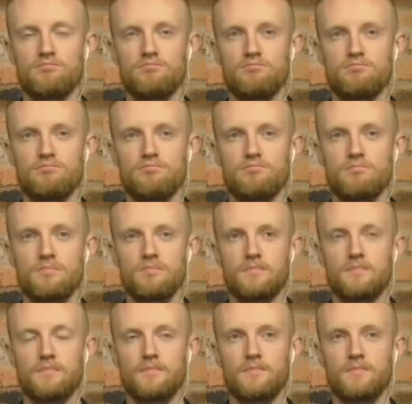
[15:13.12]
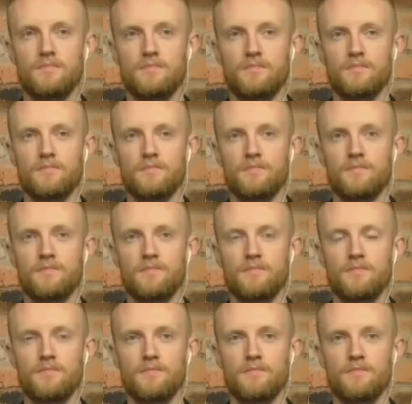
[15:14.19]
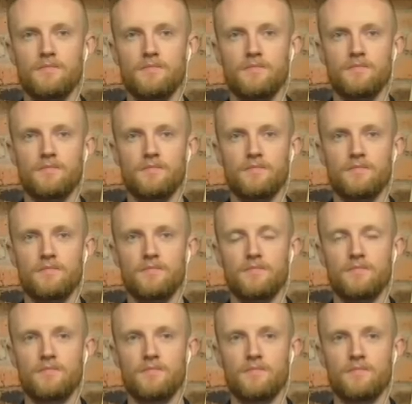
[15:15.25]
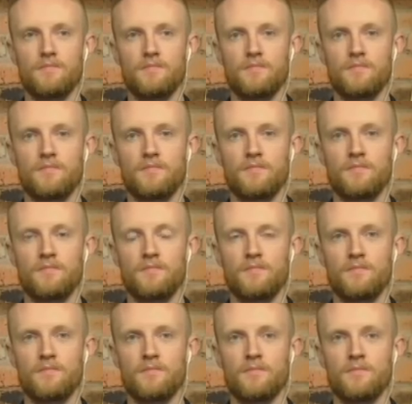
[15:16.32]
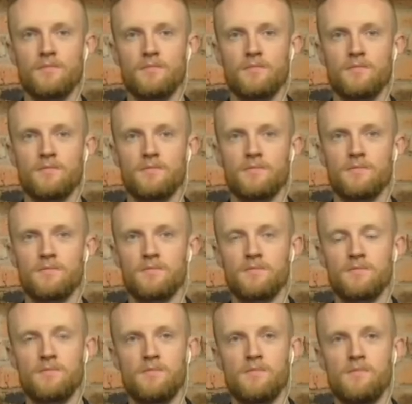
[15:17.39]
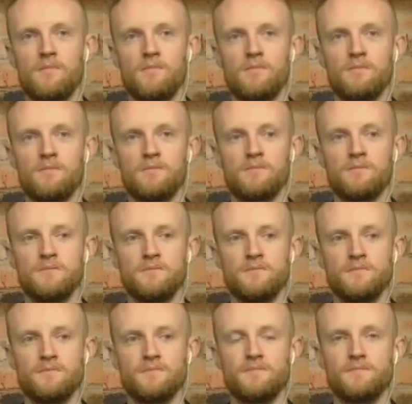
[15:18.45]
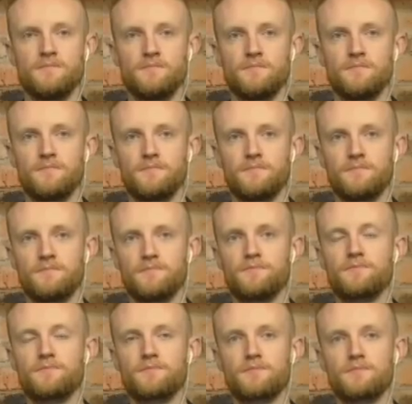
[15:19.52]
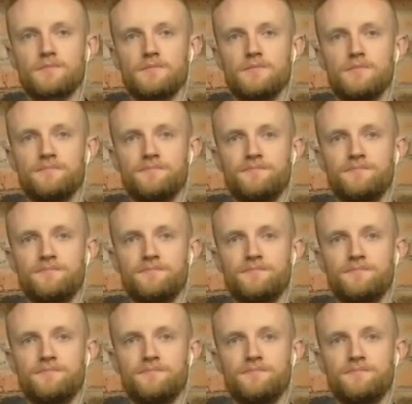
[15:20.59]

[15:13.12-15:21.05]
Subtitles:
(silent)